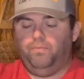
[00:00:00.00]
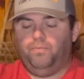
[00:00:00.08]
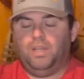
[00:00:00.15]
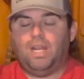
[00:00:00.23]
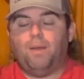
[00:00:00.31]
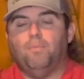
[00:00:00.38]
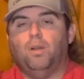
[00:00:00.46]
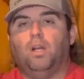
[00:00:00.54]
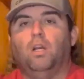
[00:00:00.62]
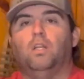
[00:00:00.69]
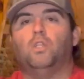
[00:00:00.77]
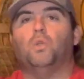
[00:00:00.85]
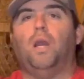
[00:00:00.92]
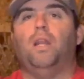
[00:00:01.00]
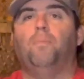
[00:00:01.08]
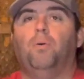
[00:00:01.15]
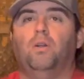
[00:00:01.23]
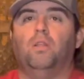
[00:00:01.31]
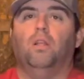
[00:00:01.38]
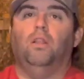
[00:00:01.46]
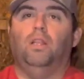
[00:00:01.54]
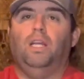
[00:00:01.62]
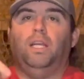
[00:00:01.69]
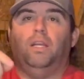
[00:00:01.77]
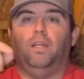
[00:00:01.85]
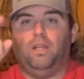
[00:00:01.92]
And I'm going to try to put the
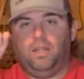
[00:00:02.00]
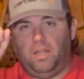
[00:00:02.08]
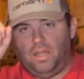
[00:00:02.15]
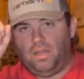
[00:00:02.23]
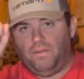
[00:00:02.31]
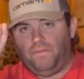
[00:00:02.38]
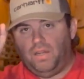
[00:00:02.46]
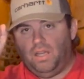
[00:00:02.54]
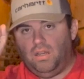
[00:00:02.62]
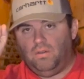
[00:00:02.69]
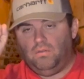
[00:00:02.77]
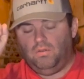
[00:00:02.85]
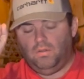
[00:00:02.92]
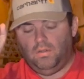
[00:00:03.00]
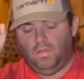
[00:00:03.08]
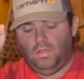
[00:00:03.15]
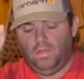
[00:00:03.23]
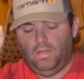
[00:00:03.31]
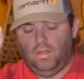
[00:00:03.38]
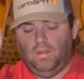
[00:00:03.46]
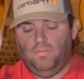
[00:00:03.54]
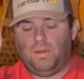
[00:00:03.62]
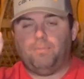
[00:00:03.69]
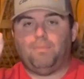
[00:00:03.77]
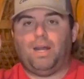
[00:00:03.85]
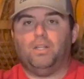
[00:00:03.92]
link in the video, but
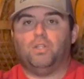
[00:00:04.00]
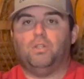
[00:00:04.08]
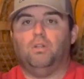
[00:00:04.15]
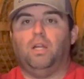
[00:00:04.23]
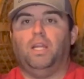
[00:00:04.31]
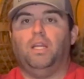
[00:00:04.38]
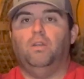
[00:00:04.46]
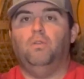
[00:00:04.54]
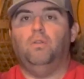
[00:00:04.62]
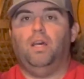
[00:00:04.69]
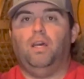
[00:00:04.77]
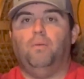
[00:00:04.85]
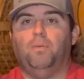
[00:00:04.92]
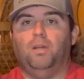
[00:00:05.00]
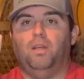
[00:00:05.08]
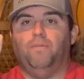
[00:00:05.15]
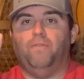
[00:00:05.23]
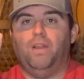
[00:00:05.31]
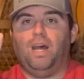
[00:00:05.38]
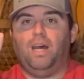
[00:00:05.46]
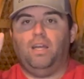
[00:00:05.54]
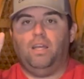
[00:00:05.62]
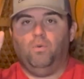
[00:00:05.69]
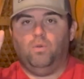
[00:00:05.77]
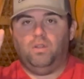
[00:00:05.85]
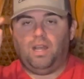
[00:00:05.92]
I'm not sure I can do that. But if not,
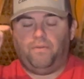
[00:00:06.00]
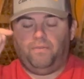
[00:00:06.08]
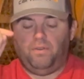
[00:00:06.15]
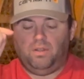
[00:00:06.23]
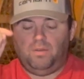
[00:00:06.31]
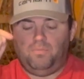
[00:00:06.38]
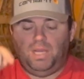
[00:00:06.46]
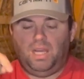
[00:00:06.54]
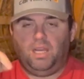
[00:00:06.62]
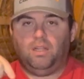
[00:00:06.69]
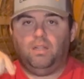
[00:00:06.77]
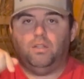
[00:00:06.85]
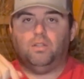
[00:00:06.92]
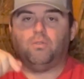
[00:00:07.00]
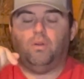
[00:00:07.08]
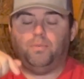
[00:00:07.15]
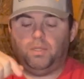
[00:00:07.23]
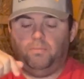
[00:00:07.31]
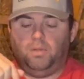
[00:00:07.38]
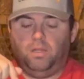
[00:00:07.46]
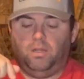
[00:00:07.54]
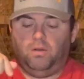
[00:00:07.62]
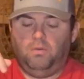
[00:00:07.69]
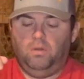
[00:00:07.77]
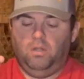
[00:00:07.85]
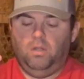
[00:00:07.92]
it will definitely be in the description
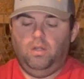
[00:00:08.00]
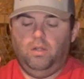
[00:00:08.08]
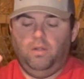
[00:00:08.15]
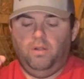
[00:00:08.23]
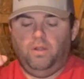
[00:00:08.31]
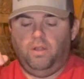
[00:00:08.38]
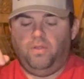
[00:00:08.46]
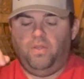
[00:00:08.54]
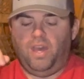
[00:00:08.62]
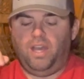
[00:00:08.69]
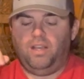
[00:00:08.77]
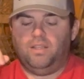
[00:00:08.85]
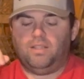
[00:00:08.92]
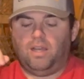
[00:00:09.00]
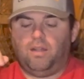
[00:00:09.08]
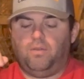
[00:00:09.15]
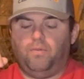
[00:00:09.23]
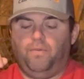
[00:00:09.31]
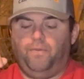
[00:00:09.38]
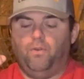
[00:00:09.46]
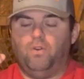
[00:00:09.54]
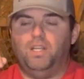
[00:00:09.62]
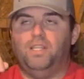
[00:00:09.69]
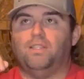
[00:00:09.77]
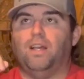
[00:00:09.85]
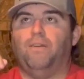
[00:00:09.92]
below. And that is on
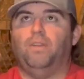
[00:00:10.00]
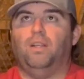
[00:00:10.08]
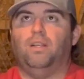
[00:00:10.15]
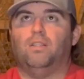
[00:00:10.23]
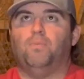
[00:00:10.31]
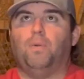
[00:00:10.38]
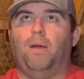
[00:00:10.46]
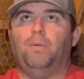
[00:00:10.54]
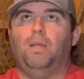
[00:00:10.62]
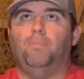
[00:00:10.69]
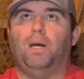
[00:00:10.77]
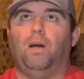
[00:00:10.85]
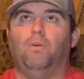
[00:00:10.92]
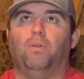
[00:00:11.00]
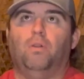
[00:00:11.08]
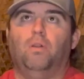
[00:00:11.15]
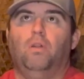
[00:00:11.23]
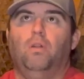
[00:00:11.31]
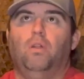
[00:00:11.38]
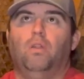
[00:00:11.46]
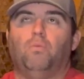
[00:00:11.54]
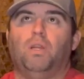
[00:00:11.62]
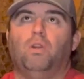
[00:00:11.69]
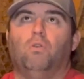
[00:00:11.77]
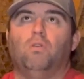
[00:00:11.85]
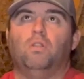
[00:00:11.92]
47, and it's probably about
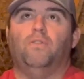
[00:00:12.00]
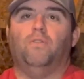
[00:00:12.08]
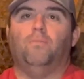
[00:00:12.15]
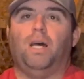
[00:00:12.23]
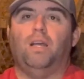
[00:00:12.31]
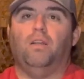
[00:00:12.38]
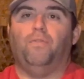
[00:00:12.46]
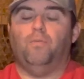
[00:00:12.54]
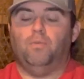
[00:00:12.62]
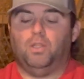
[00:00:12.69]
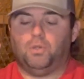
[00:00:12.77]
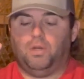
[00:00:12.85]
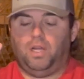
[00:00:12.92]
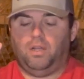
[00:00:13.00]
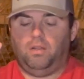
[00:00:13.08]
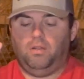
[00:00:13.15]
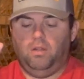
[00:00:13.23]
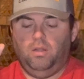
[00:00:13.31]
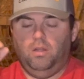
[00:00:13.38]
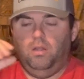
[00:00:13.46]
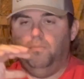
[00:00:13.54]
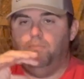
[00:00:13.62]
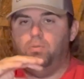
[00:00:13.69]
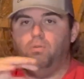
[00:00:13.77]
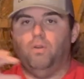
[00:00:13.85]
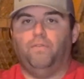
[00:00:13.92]
3/4 of a mile from the trail.
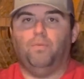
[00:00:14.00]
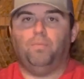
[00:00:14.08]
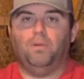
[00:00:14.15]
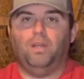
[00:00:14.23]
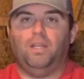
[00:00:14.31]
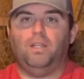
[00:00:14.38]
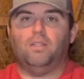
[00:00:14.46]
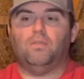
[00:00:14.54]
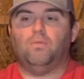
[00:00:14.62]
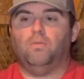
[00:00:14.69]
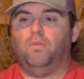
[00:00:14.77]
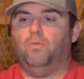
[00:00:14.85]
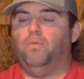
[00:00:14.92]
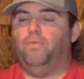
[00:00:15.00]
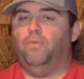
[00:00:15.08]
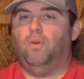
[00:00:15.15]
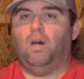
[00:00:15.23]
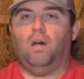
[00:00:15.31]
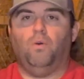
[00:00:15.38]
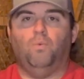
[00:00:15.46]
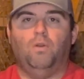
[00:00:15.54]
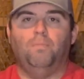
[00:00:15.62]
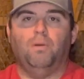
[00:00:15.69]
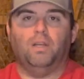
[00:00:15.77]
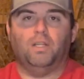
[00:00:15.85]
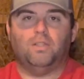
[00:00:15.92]
Beautiful place,
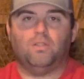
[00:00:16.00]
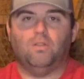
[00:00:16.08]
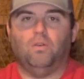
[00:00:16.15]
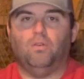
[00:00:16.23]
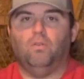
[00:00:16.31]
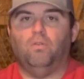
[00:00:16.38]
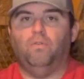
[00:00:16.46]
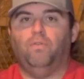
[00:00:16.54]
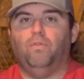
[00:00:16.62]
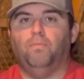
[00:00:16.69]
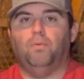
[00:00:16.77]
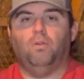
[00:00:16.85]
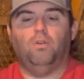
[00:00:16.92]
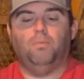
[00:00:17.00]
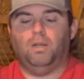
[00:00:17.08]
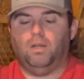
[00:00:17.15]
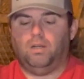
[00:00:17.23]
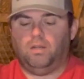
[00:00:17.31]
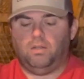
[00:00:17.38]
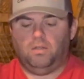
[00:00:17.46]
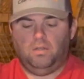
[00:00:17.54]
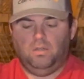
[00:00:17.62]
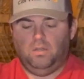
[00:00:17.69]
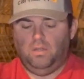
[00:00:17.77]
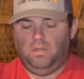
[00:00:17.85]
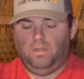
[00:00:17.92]
wood-burning stove, pole barn,
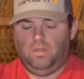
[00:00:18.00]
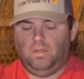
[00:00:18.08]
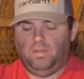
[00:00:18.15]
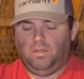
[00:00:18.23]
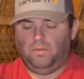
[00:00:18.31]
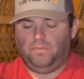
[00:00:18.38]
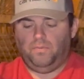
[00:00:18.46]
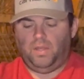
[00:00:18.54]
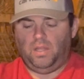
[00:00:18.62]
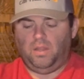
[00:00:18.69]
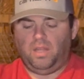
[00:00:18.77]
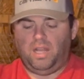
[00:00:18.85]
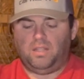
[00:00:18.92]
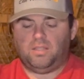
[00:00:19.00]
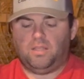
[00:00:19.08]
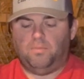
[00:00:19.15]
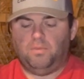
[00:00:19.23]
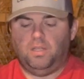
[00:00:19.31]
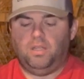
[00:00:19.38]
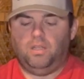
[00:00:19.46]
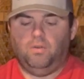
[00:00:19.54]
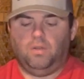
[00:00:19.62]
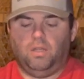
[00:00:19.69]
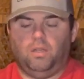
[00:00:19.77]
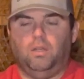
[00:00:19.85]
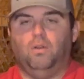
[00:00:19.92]
and that's something that you
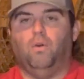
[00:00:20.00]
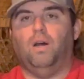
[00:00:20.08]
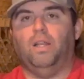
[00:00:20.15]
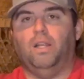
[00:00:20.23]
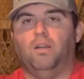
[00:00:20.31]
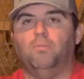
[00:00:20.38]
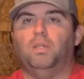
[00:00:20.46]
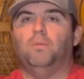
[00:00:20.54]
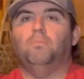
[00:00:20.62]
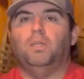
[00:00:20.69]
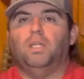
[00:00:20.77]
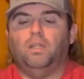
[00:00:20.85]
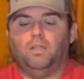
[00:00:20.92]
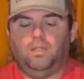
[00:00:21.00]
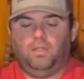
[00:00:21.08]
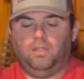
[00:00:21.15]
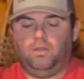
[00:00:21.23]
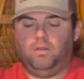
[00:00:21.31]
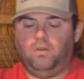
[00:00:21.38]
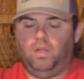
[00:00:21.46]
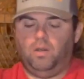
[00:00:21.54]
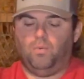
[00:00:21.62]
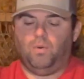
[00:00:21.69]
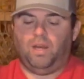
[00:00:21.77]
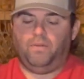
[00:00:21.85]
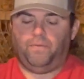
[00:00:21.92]
can go on Airbnb and
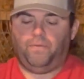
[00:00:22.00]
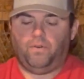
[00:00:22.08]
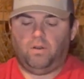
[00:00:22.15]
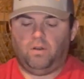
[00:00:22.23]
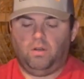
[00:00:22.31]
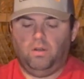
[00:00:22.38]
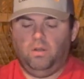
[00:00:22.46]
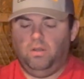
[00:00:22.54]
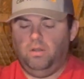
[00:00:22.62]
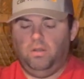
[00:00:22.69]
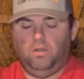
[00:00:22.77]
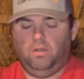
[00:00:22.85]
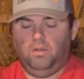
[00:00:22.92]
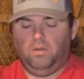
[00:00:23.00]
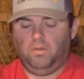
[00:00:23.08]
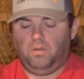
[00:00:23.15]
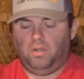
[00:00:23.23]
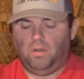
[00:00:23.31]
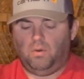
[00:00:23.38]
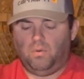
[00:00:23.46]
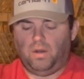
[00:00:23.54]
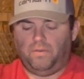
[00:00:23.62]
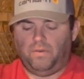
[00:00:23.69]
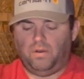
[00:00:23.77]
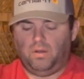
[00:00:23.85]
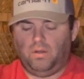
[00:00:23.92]
rent for,
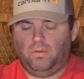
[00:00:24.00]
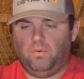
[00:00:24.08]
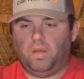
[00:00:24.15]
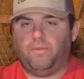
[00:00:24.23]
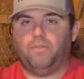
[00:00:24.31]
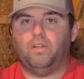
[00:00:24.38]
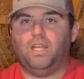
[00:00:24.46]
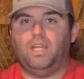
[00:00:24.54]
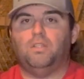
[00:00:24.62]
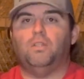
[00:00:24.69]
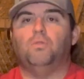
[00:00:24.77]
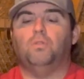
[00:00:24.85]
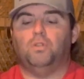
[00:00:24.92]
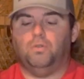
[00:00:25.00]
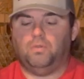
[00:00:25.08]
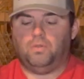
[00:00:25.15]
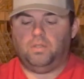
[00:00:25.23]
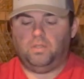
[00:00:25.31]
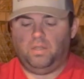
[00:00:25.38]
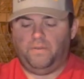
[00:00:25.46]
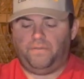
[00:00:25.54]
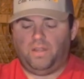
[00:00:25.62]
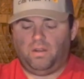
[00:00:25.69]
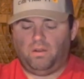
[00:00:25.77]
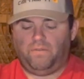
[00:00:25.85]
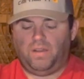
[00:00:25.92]
whatever dates you choose if
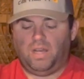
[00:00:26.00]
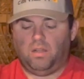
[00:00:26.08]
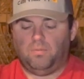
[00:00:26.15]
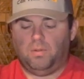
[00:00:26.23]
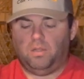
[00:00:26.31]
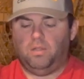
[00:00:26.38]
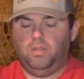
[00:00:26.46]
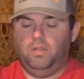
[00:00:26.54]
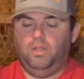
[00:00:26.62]
they're available.